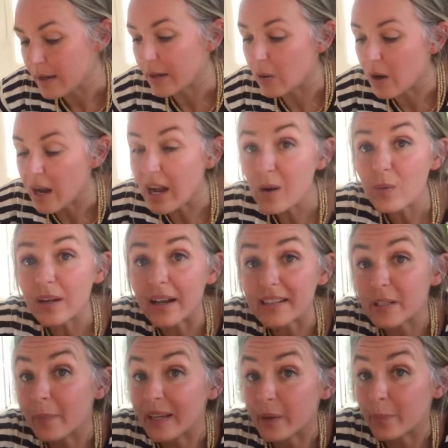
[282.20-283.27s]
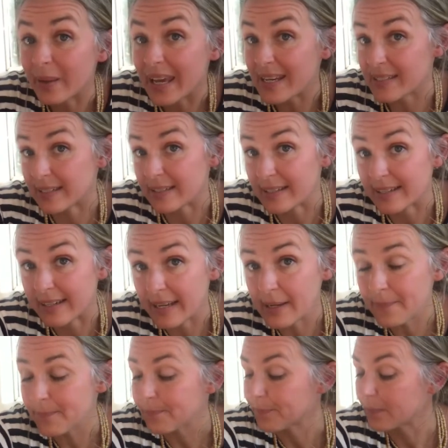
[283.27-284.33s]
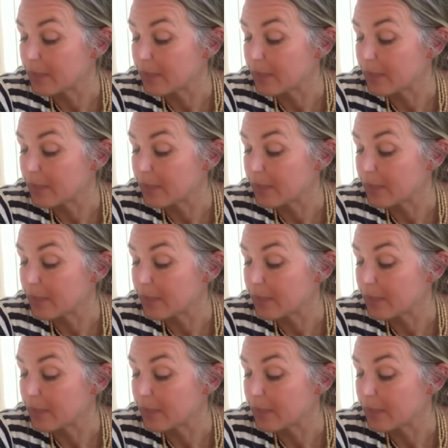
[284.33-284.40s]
Now, I would like to make a pattern today.